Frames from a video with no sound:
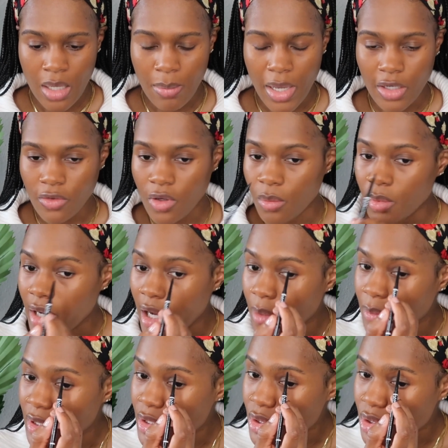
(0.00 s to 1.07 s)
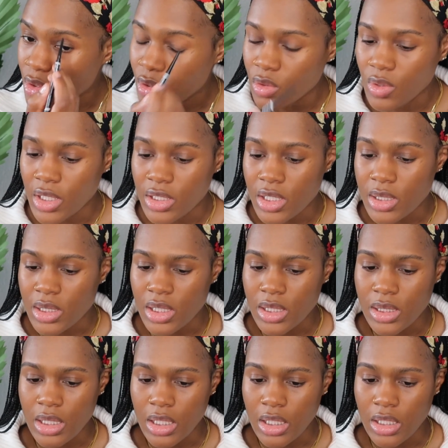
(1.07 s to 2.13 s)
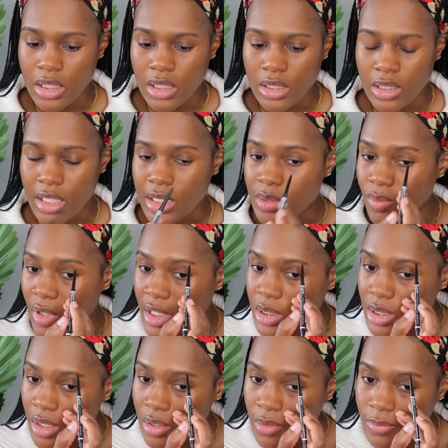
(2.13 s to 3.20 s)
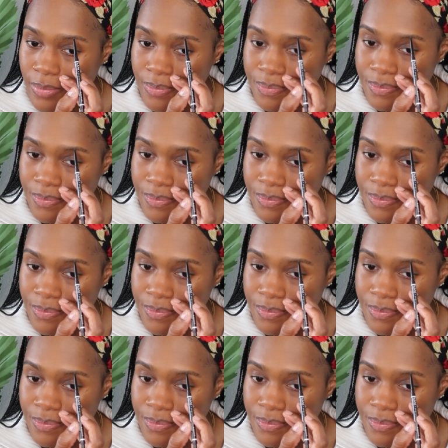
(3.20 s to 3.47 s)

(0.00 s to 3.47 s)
Micro Brow Pencil, and this is in Espresso.